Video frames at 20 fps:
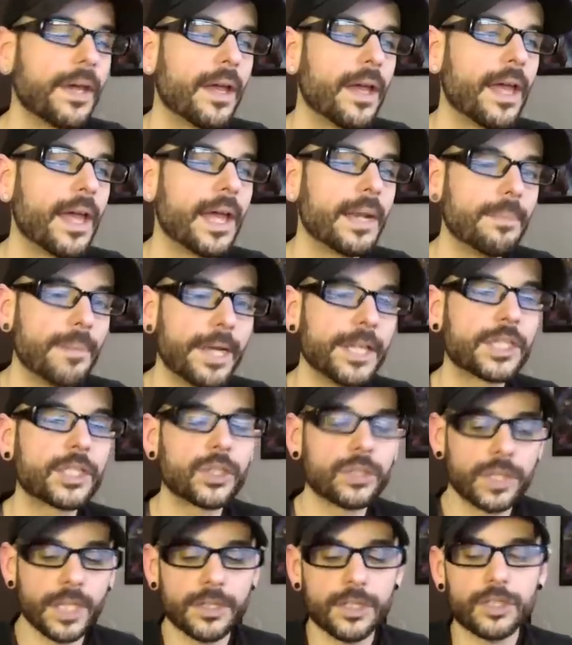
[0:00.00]
and made
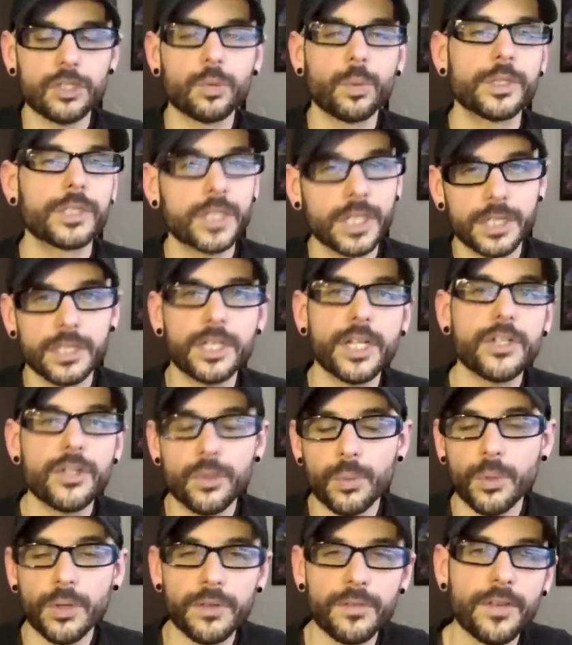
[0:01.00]
sure that the Switch
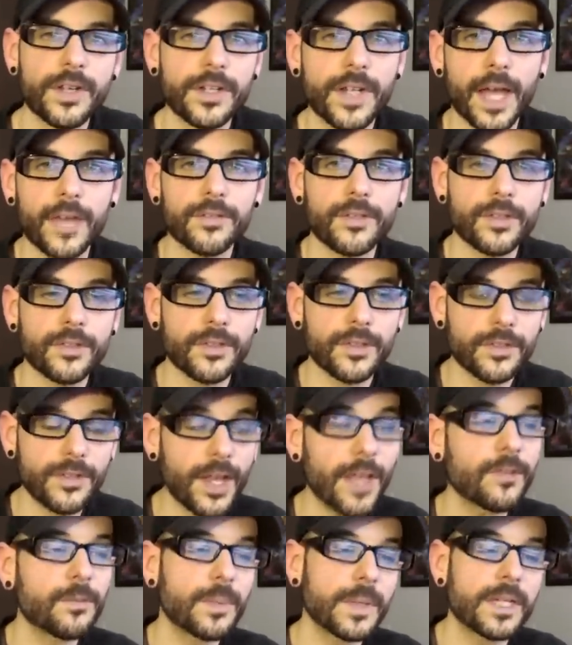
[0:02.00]
continued really fantastic
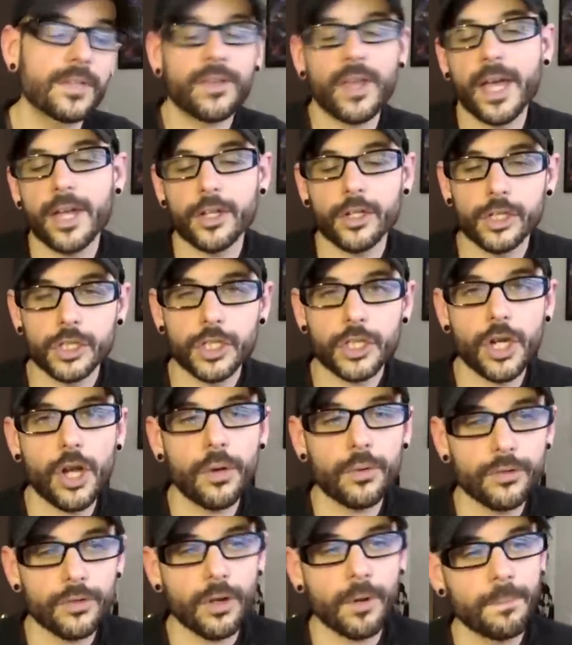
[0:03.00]
success because they had a good
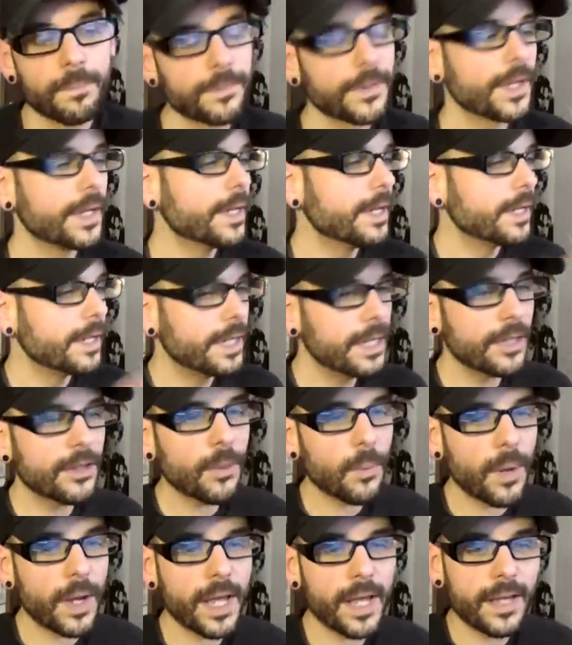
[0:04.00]
show. So
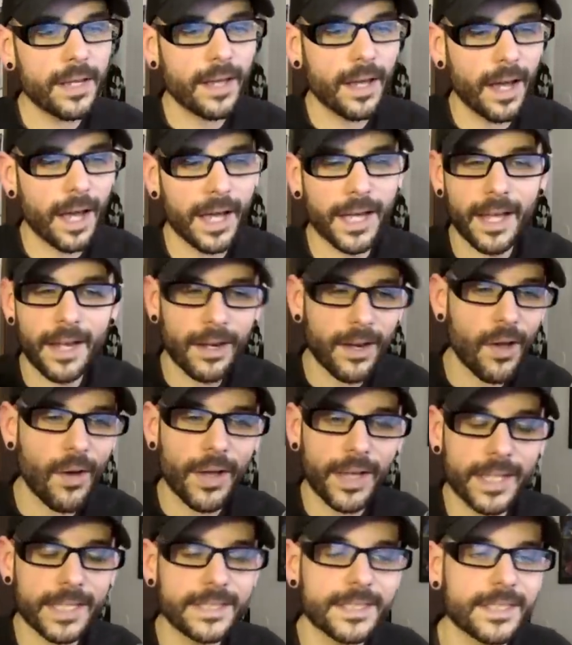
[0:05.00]
Either way, I don't know.
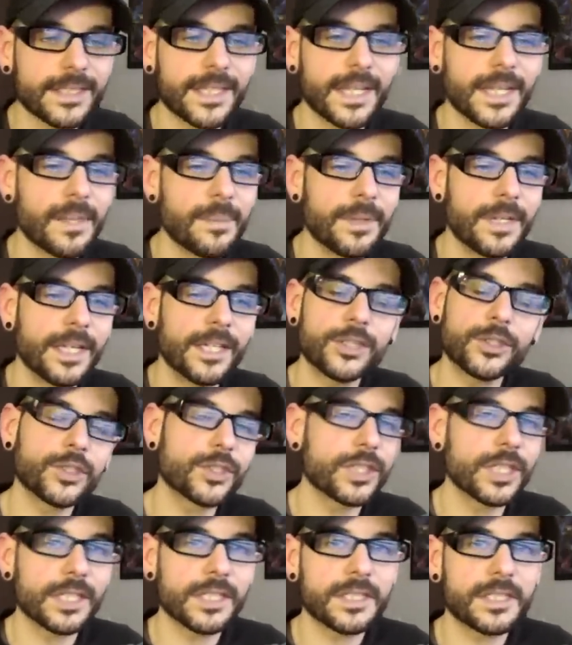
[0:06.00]
I guess it's going to be
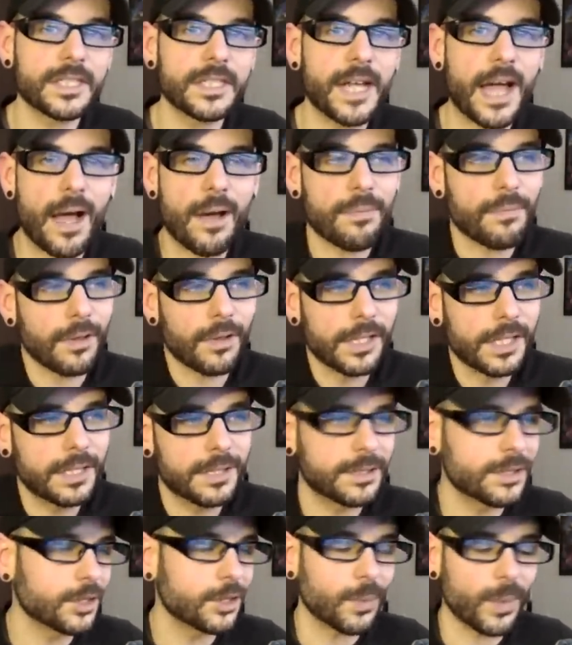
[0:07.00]
interesting to see how the
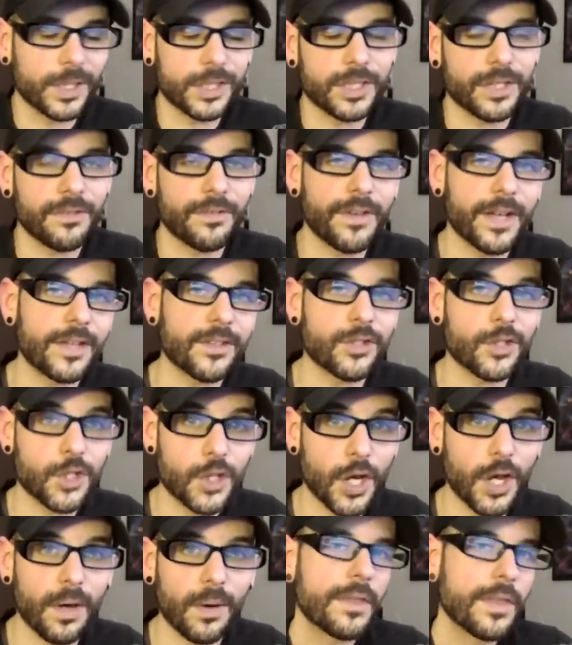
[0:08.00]
leak situation affects the
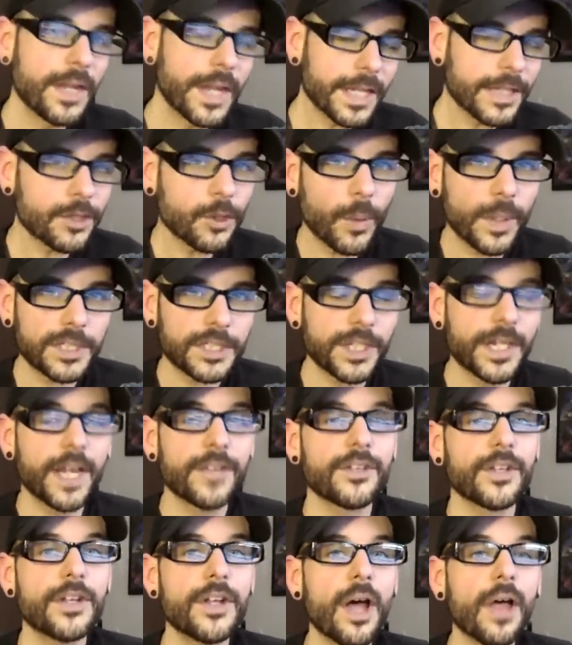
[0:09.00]
show. The next question
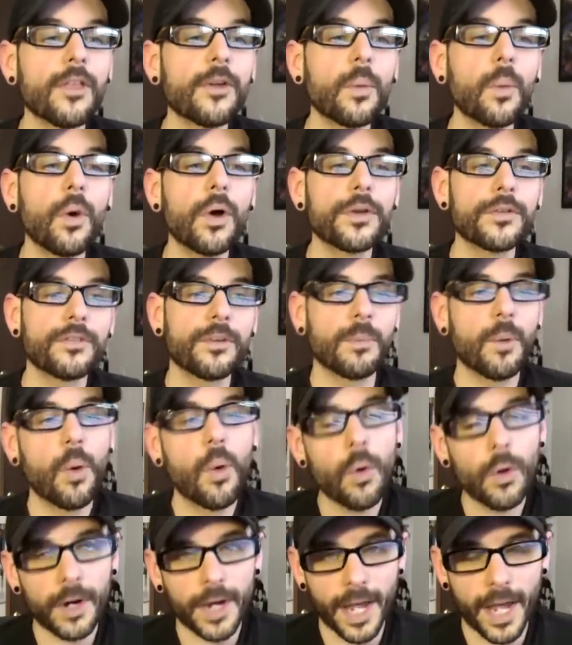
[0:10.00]
has another one from
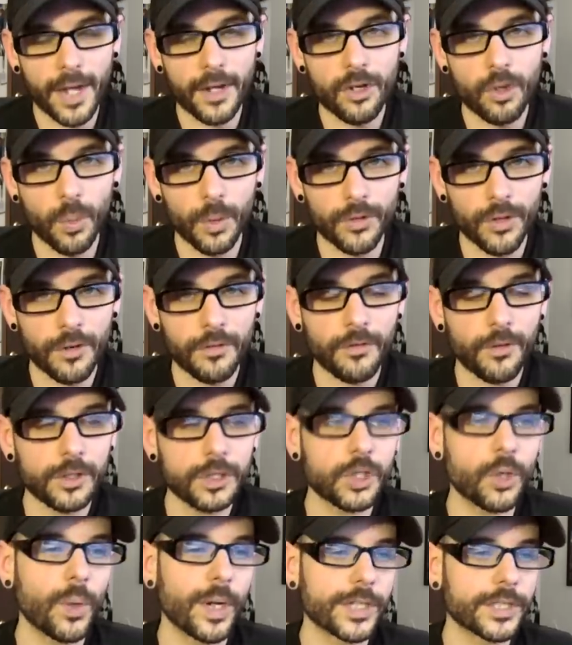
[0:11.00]
Jorge, who was our
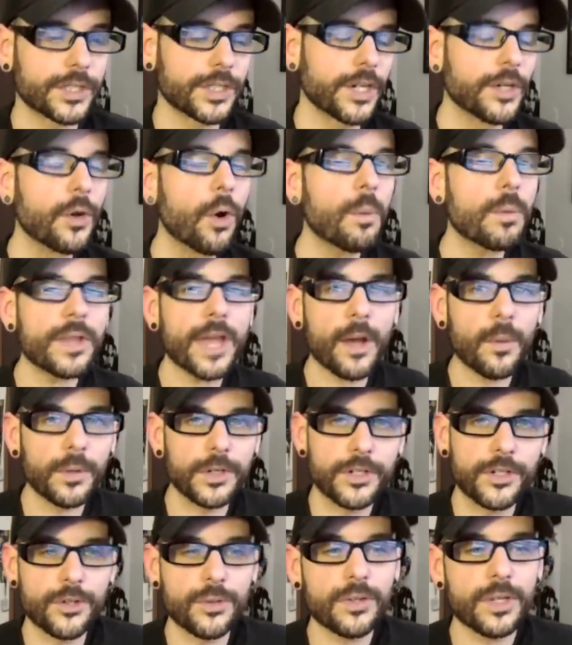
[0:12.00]
first question. And normally I
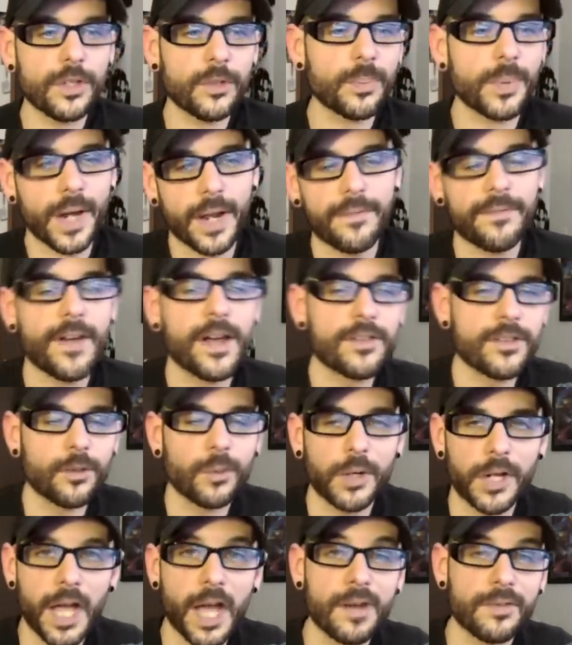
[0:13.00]
wouldn't do this, but I found
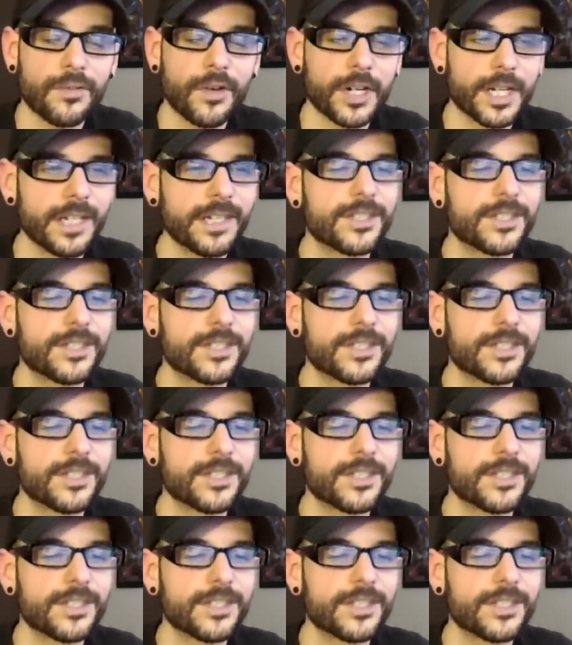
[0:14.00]
this one kind of funny,